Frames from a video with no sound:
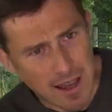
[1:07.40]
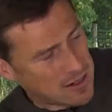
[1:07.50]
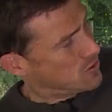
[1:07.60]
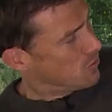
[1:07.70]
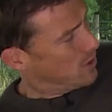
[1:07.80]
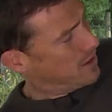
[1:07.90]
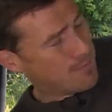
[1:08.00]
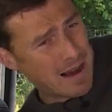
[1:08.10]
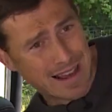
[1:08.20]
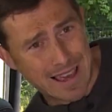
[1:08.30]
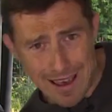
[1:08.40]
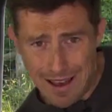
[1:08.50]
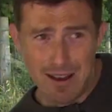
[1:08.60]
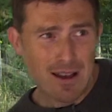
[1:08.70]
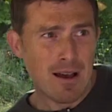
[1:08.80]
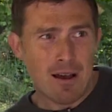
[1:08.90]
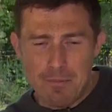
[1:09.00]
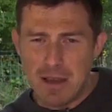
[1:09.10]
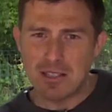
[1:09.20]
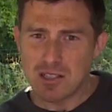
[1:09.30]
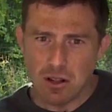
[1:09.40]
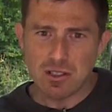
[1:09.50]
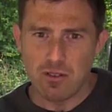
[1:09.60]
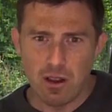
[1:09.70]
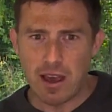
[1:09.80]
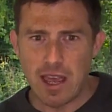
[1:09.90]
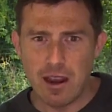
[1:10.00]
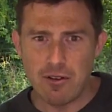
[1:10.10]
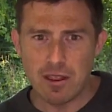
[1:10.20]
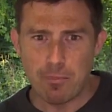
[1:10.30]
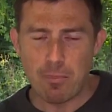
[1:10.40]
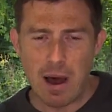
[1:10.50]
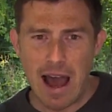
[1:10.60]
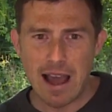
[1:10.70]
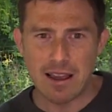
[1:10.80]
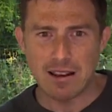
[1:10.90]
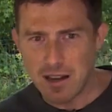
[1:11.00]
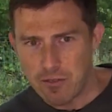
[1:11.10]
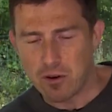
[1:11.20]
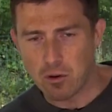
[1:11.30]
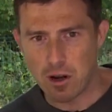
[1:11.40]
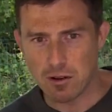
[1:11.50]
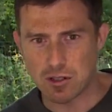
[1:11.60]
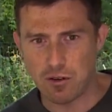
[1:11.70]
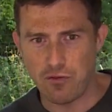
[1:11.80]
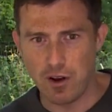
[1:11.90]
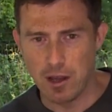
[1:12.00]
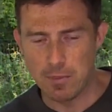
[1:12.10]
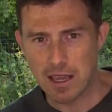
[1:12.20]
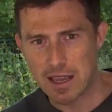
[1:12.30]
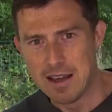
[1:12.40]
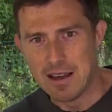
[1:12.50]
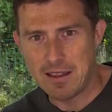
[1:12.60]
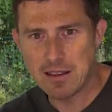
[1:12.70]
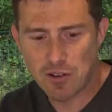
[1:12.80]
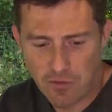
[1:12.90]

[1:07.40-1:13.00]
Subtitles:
extra window back here. It means there's lots of light here in the back and you don't feel claustrophobic. Then there's